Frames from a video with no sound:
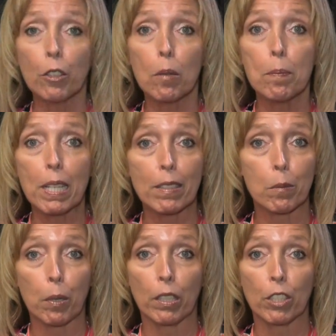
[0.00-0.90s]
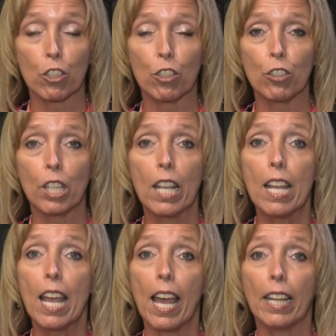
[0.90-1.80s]
amazing practitioners
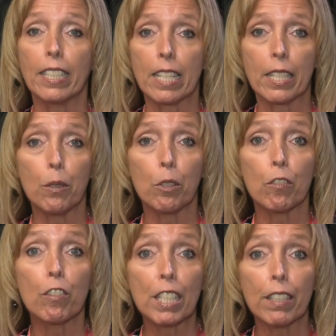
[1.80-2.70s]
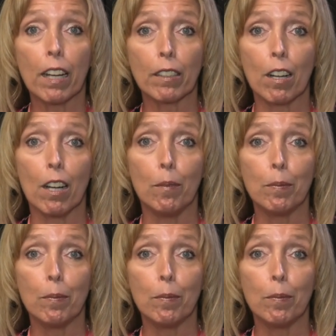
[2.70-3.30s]
at eatingwithv.com.